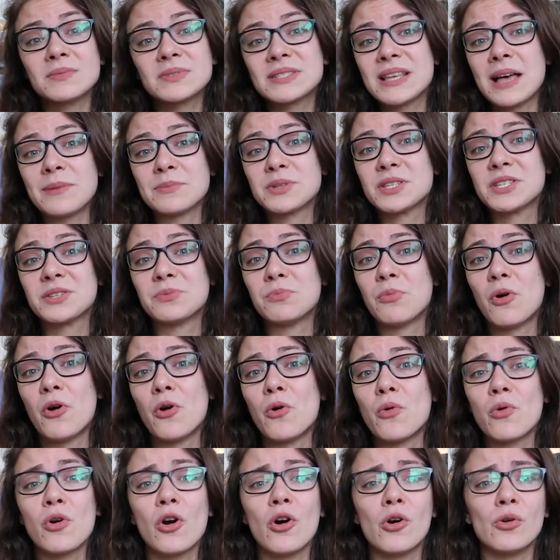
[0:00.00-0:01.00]
some
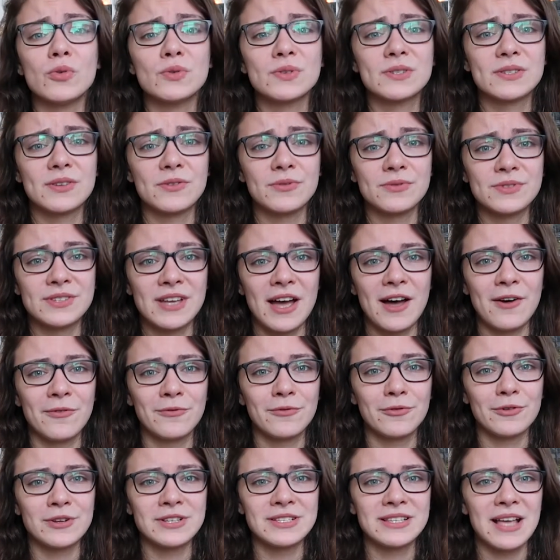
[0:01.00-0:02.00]
small coastal
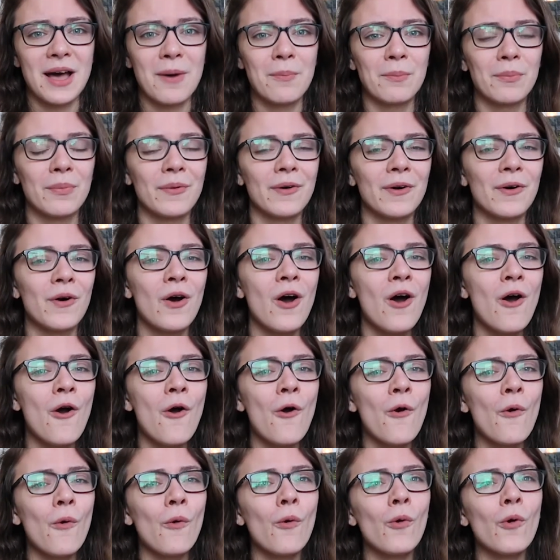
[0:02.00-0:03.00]
town, for example,
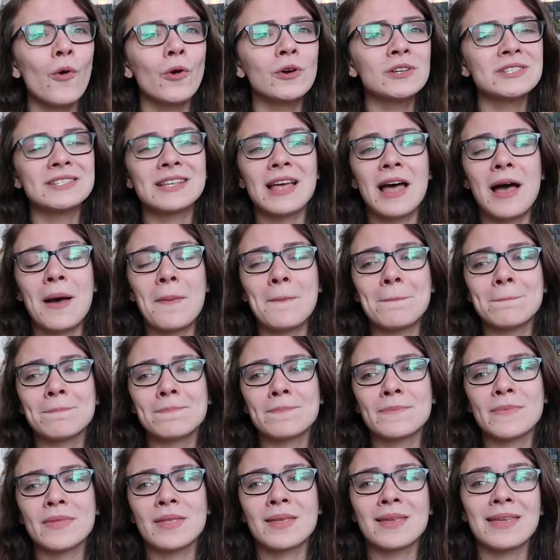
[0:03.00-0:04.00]
or
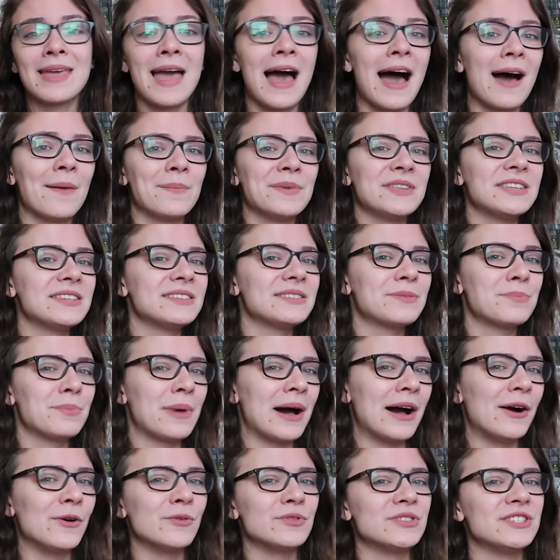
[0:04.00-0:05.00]
some cabin in
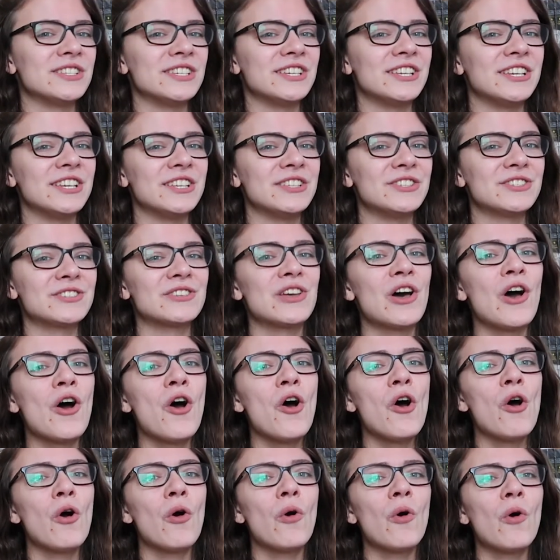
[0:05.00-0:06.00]
the mountains,
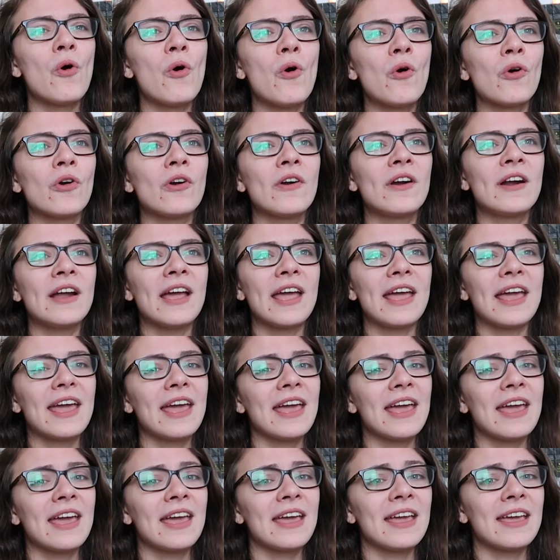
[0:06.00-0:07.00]
or
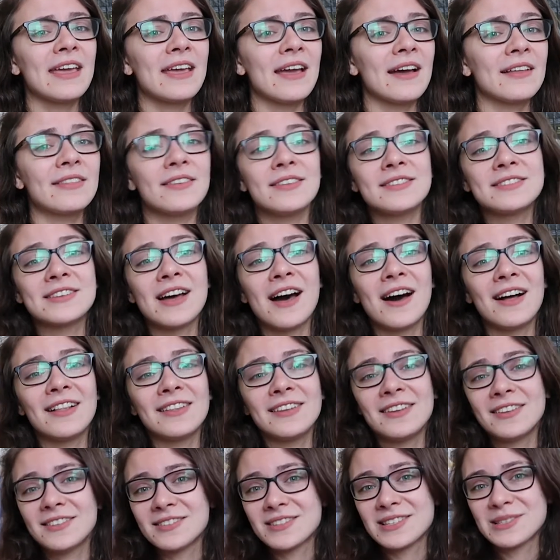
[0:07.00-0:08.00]
an
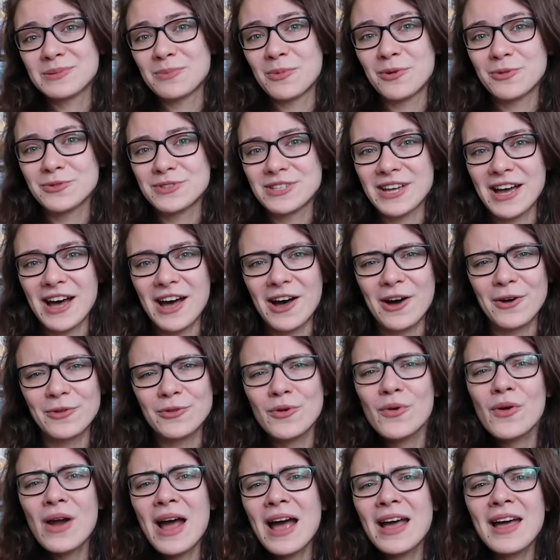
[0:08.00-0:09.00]
Italian small
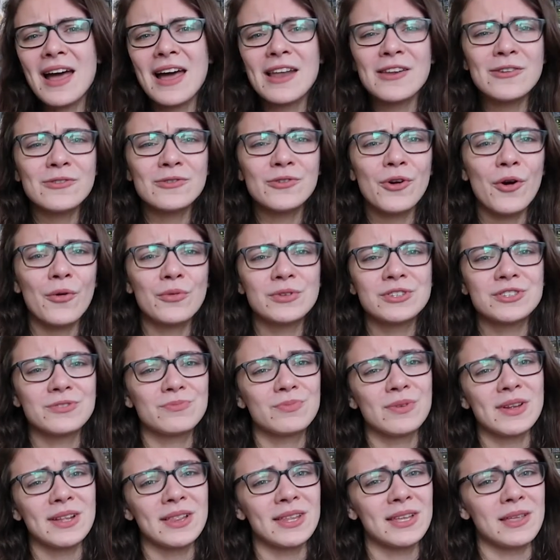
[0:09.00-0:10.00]
town, or I don't know, it
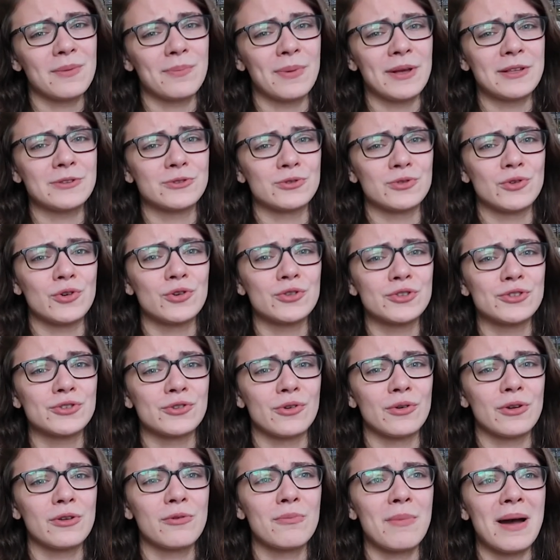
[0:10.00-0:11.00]
really depends on your
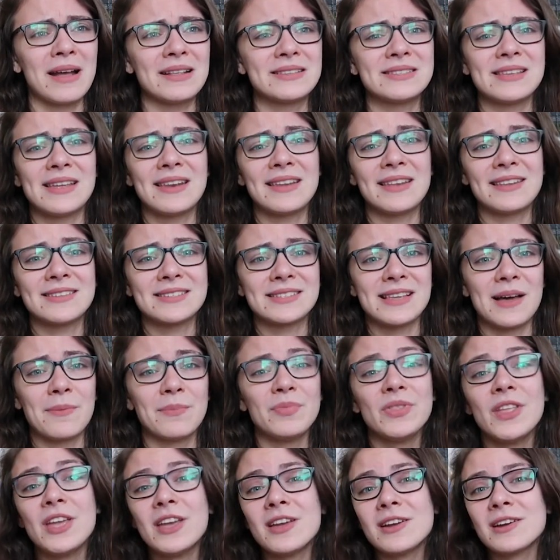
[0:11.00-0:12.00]
story. You might set it in
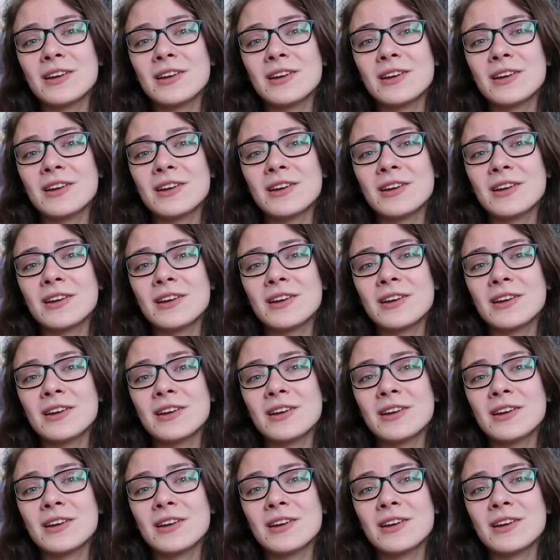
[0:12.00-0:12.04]
some